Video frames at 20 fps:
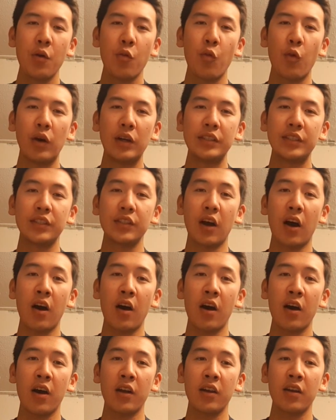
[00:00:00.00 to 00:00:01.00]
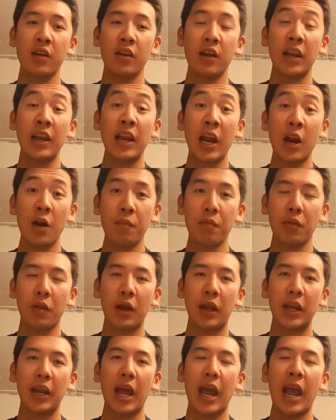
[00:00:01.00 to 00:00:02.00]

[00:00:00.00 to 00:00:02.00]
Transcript: was on an airplane,